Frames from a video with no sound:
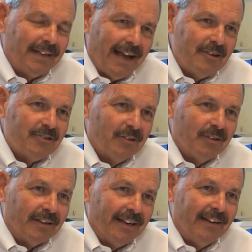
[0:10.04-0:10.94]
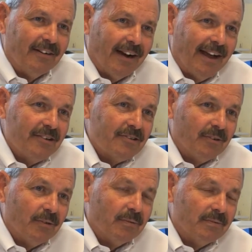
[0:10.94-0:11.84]
national and
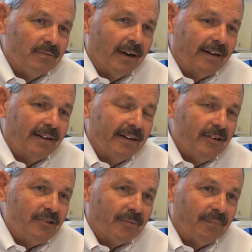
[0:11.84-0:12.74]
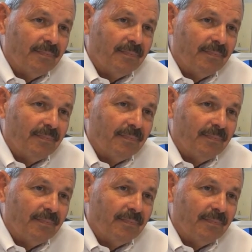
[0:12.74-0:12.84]
international recognition.